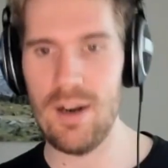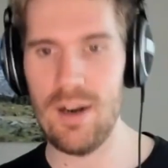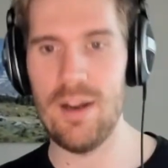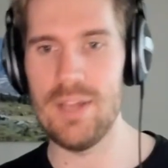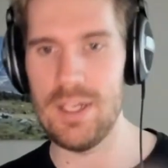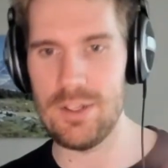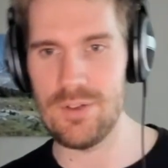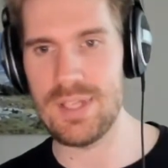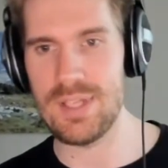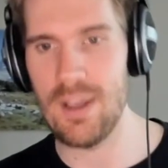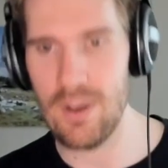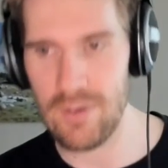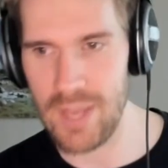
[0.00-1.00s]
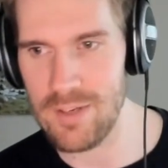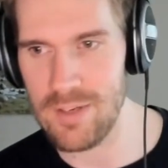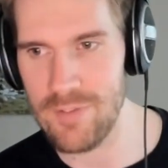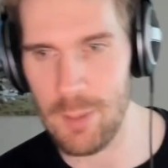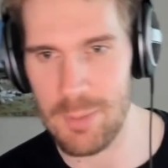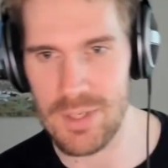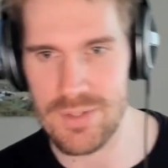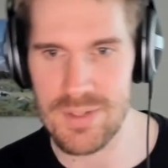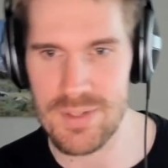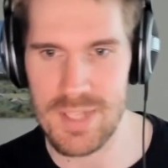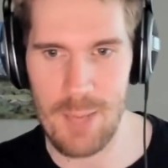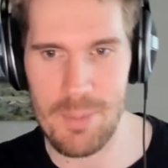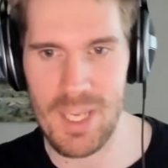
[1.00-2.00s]
and then you say, okay, developers use
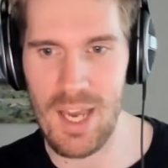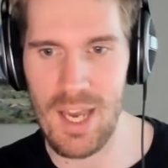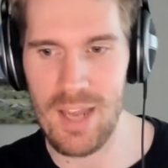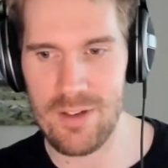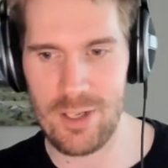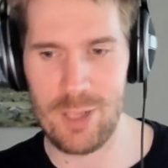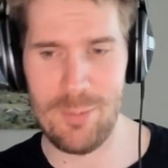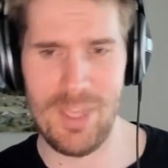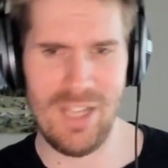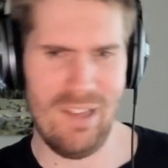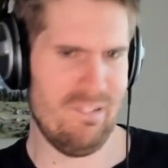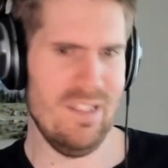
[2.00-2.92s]
the API, they're going to be like,